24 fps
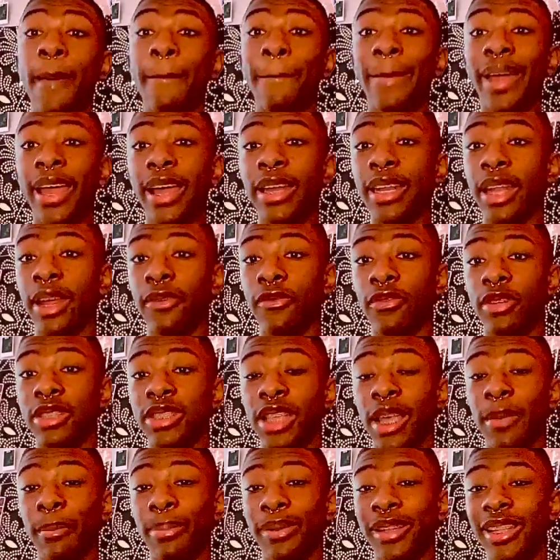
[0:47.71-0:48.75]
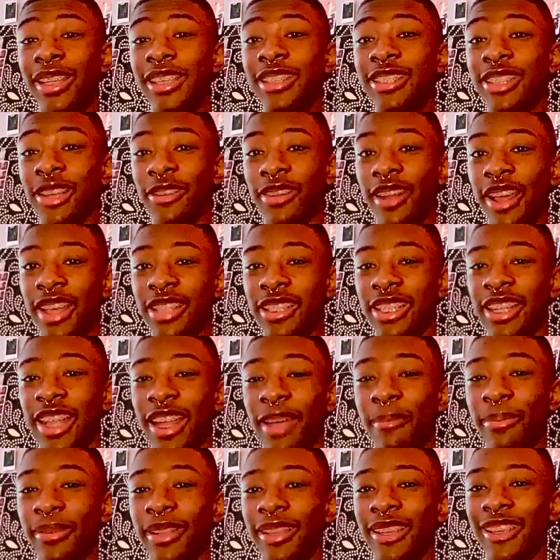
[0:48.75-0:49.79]
Make a difference and please donate
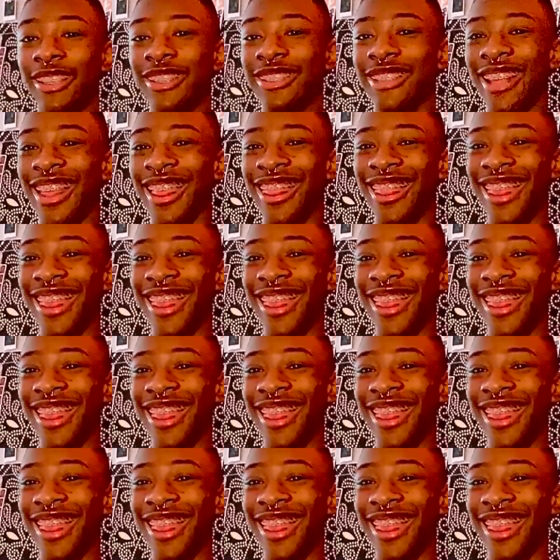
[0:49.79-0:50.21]
today, please.